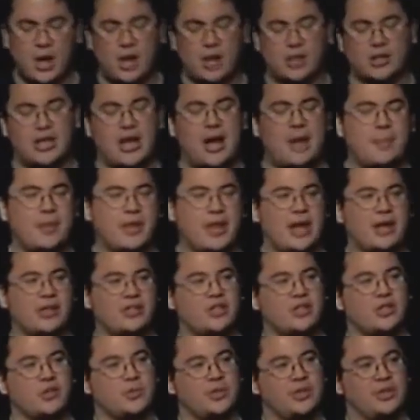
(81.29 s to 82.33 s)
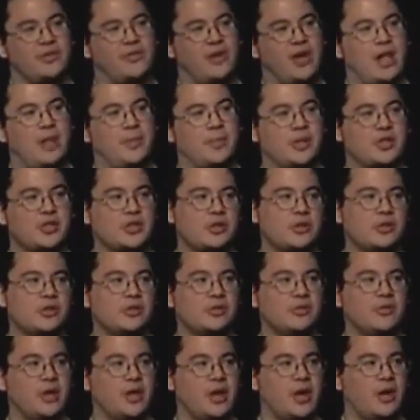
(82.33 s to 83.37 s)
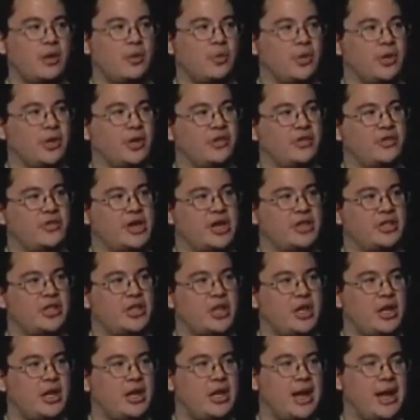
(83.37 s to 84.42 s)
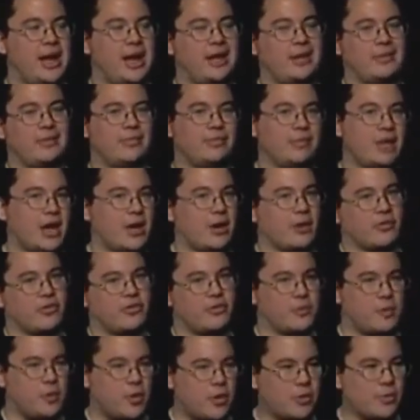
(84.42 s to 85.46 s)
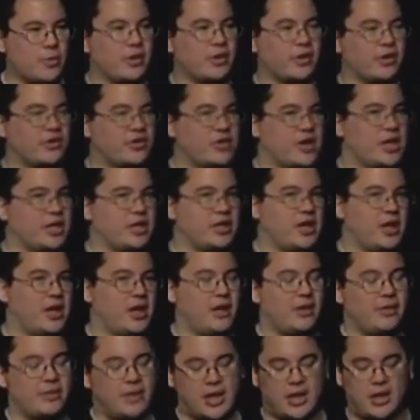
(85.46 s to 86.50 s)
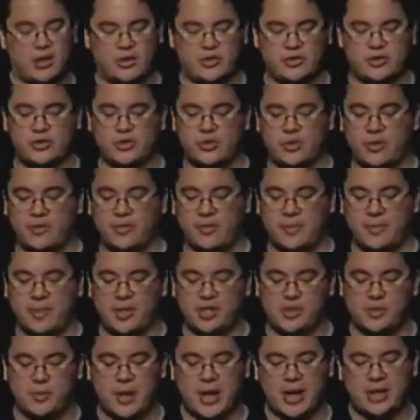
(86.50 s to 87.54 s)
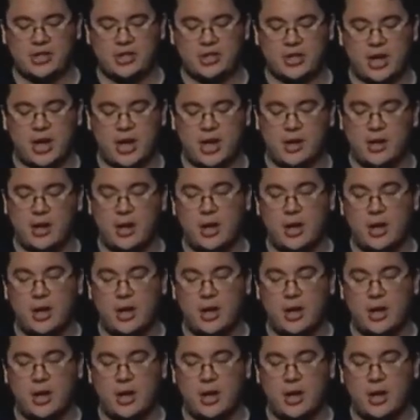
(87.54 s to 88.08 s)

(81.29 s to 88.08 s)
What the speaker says: On top of that, since we develop exclusively on Windows NT and they don't support Windows NT, there's sort of a mismatch there.